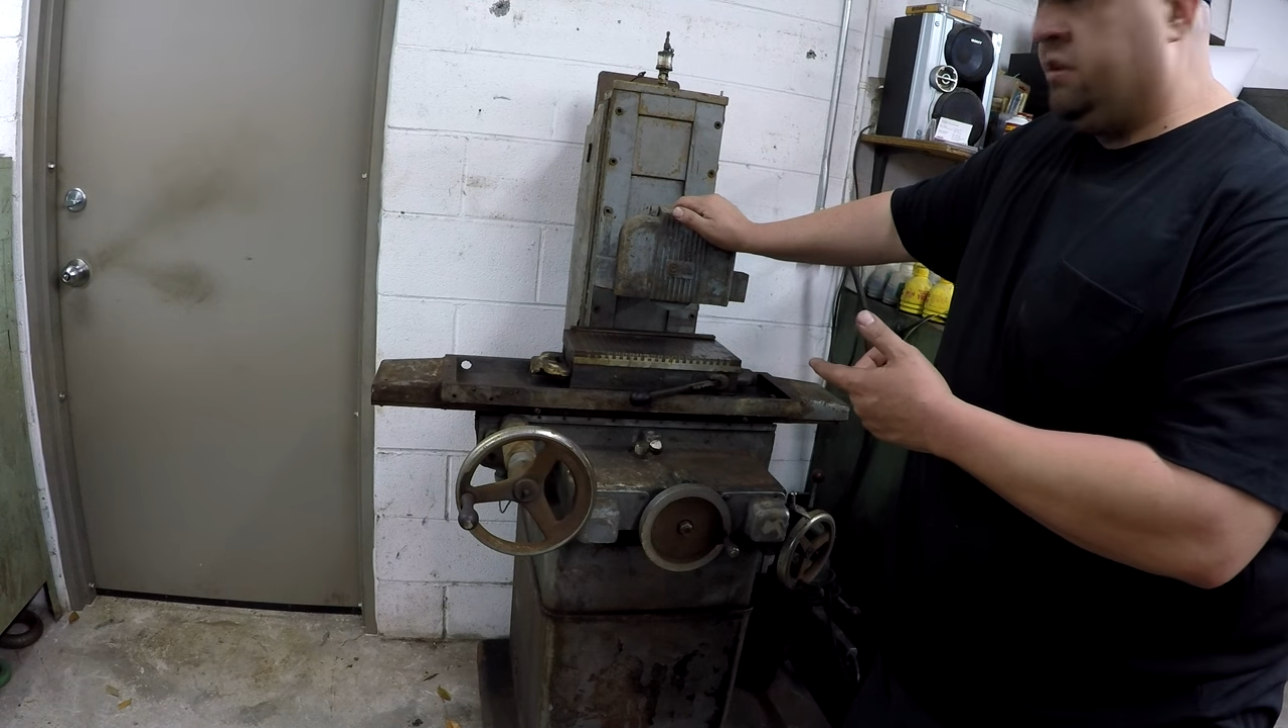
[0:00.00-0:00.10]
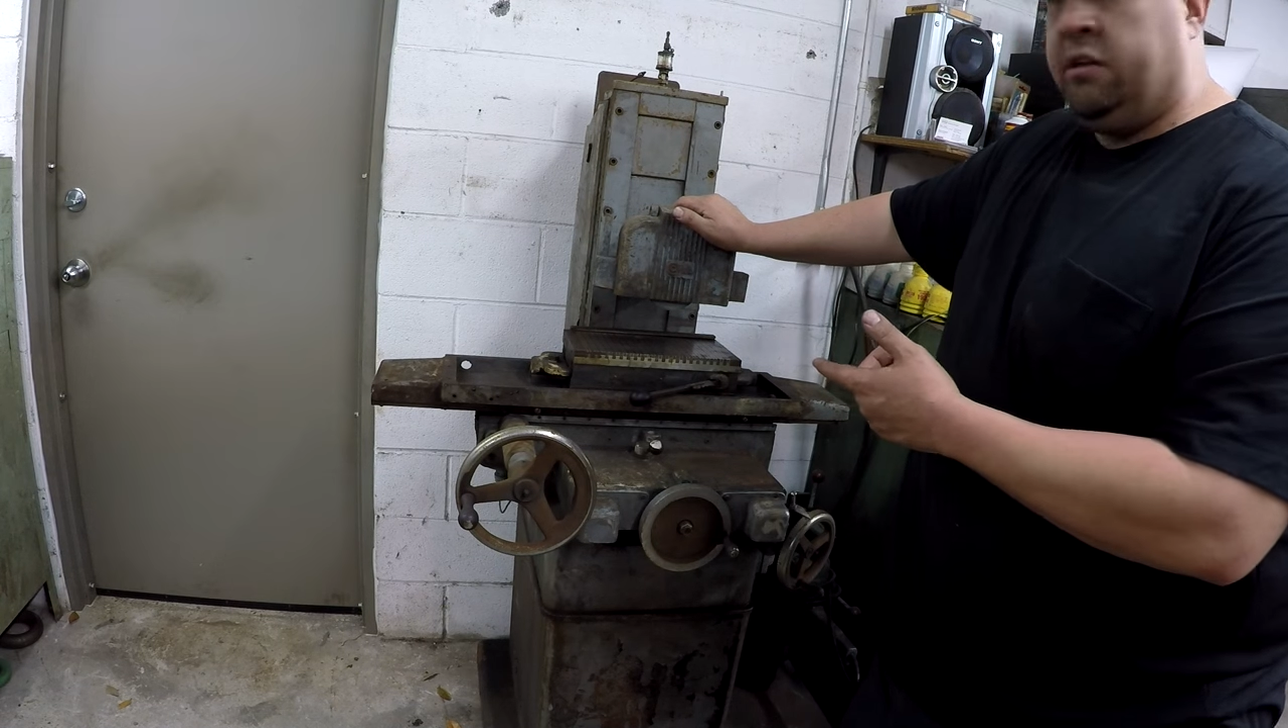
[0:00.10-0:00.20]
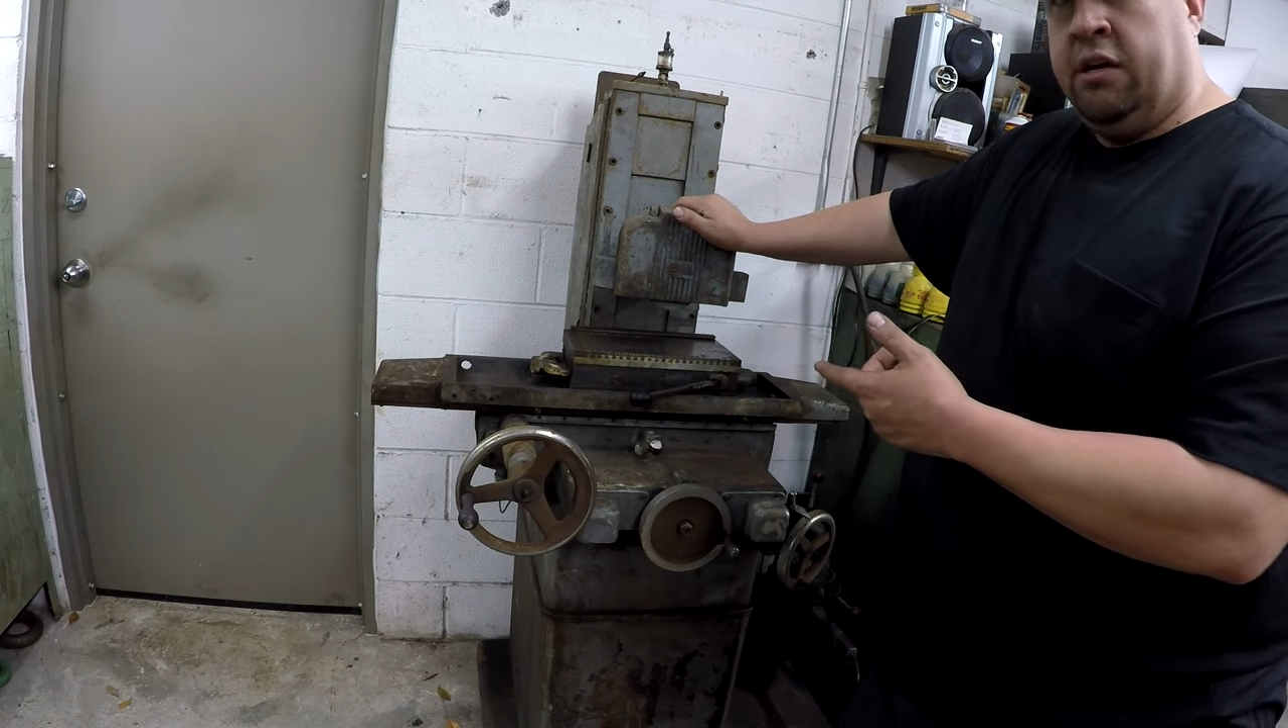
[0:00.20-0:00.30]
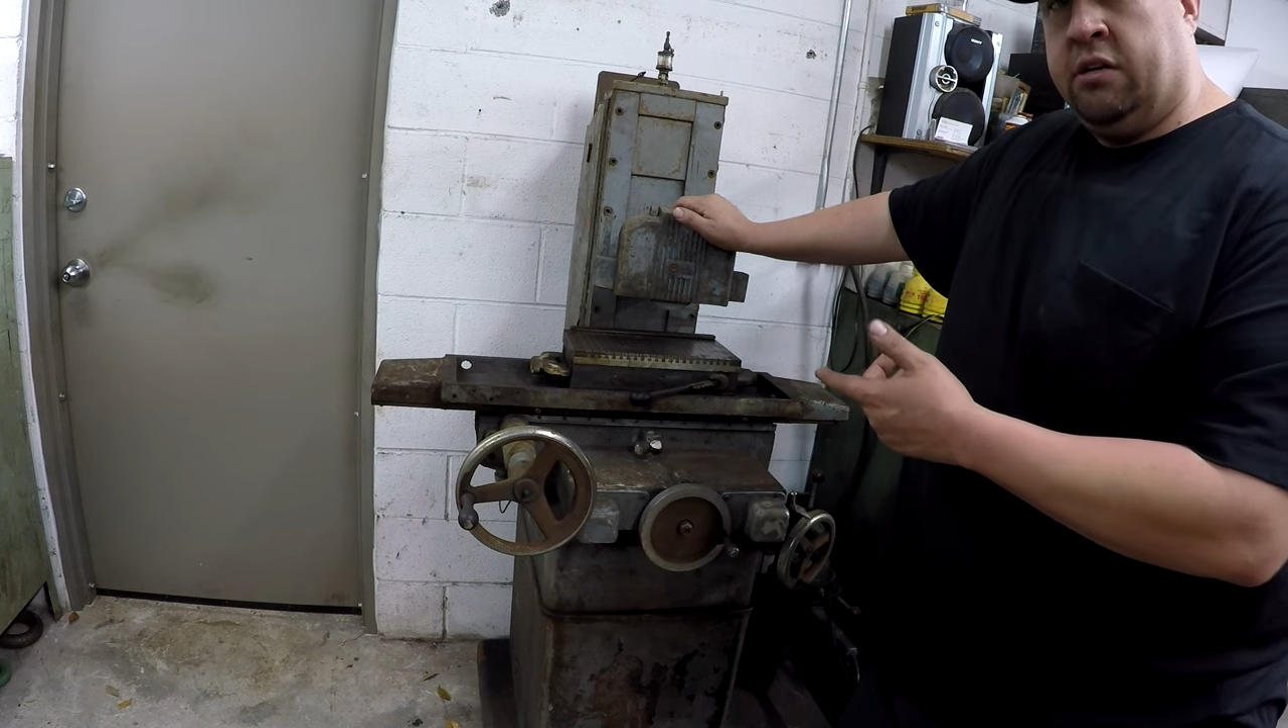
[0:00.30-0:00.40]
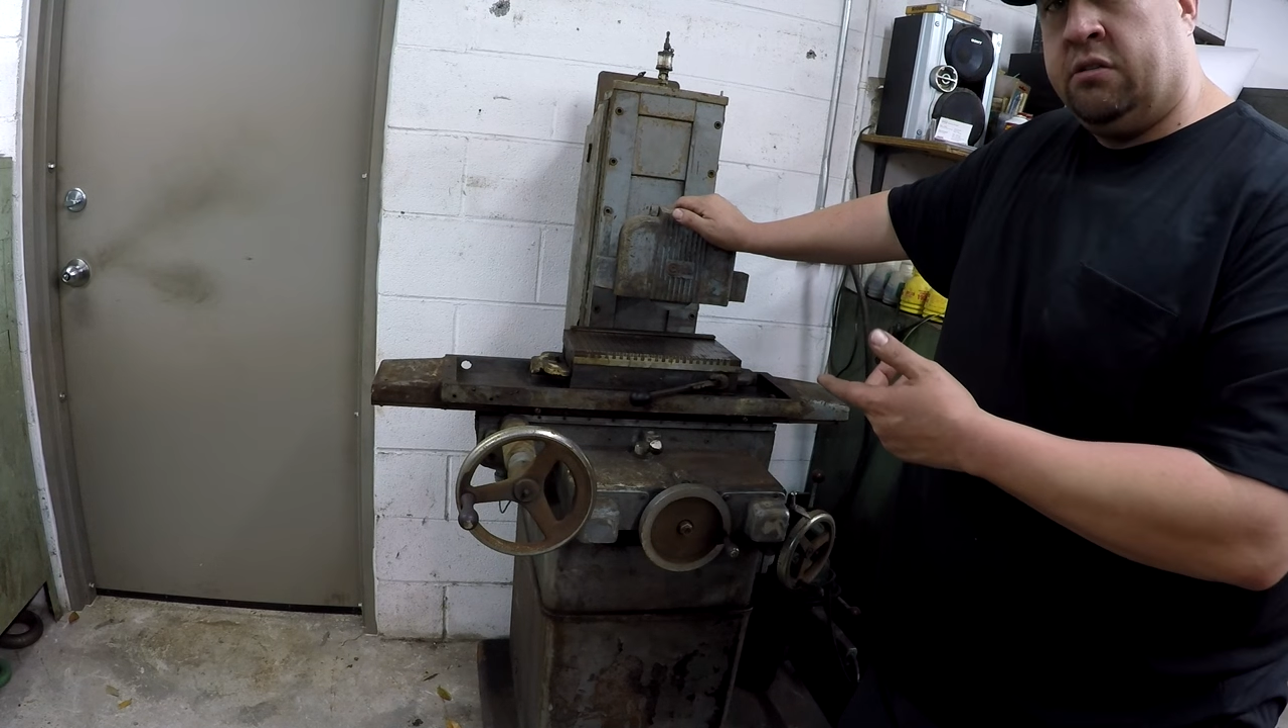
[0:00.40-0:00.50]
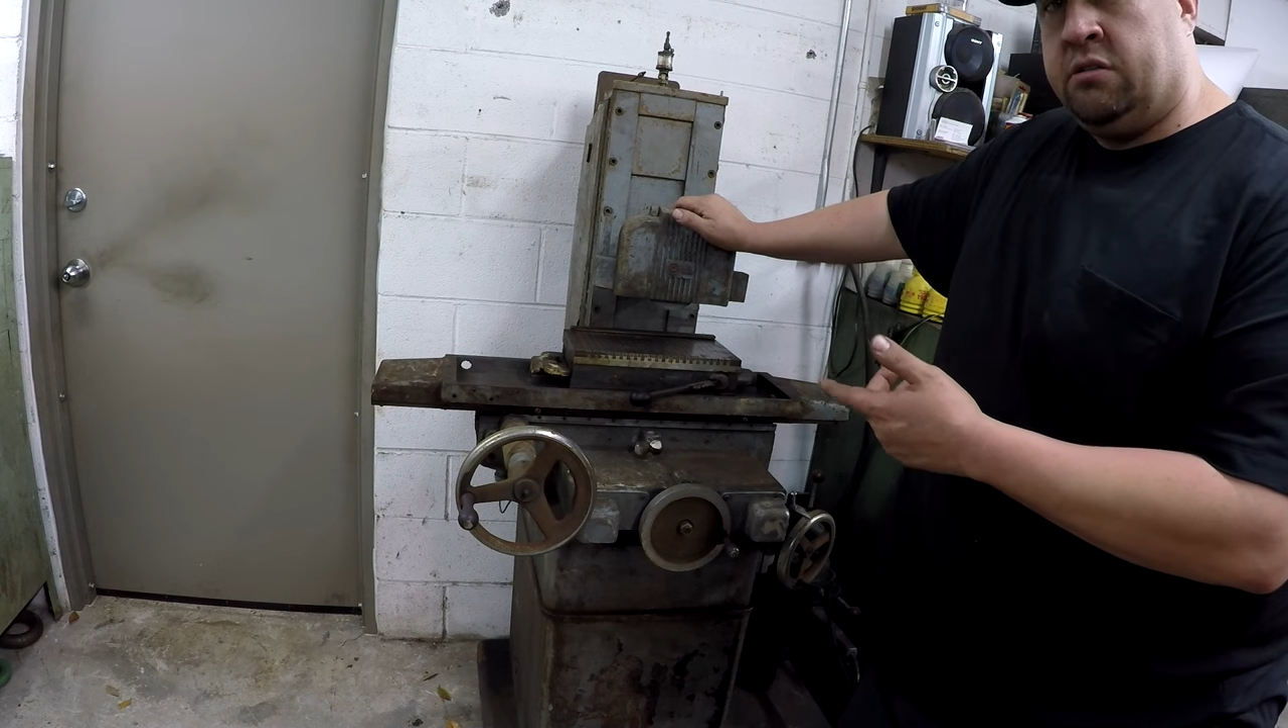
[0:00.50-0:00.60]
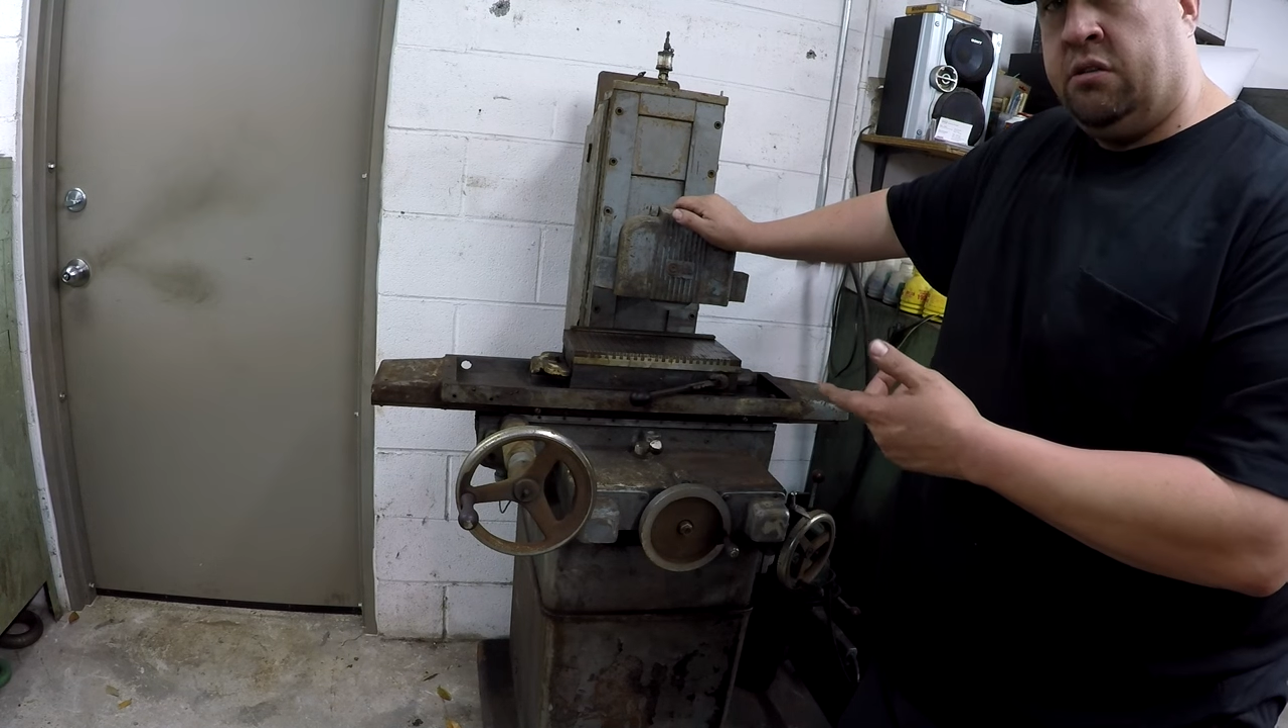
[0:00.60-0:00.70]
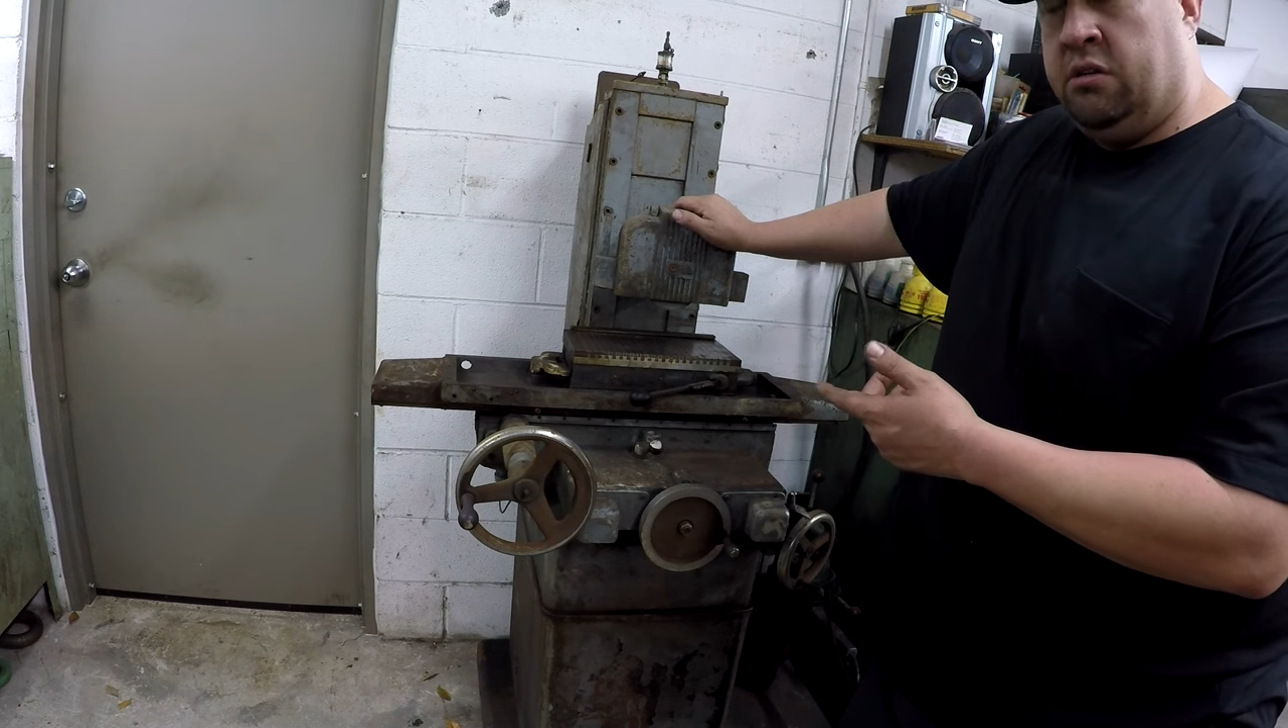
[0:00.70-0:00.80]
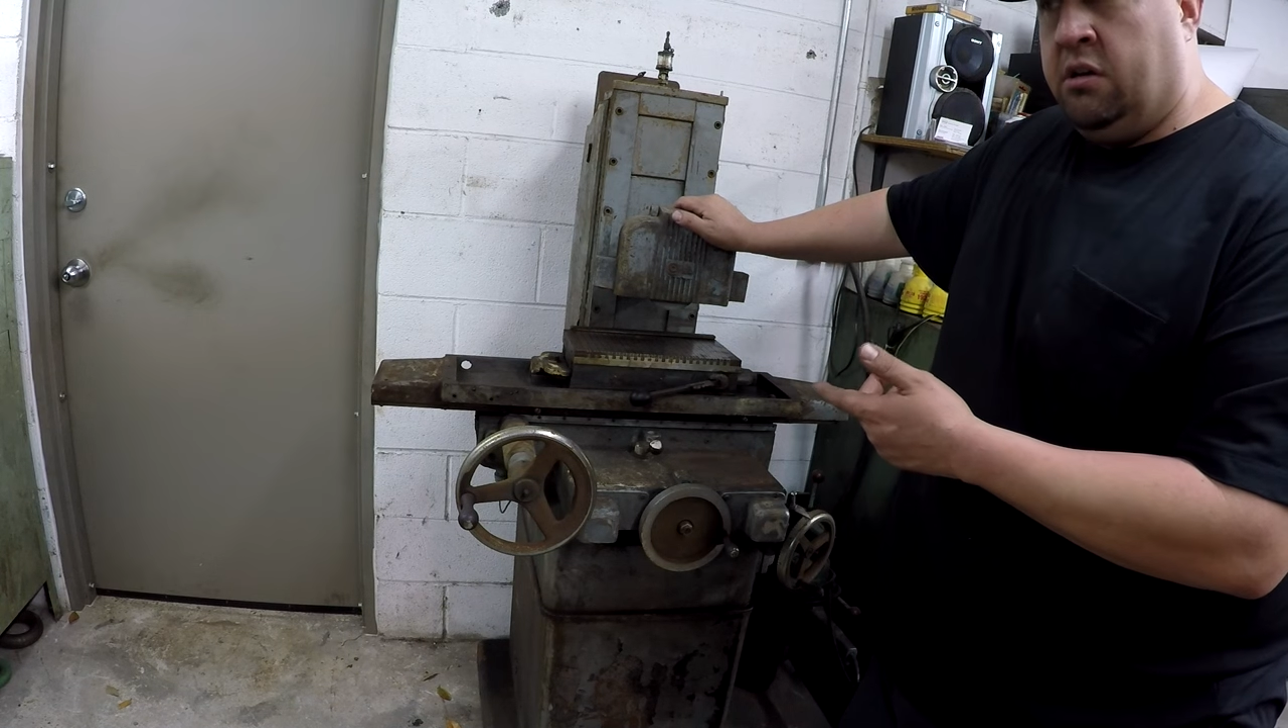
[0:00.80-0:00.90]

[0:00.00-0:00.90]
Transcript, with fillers: than this,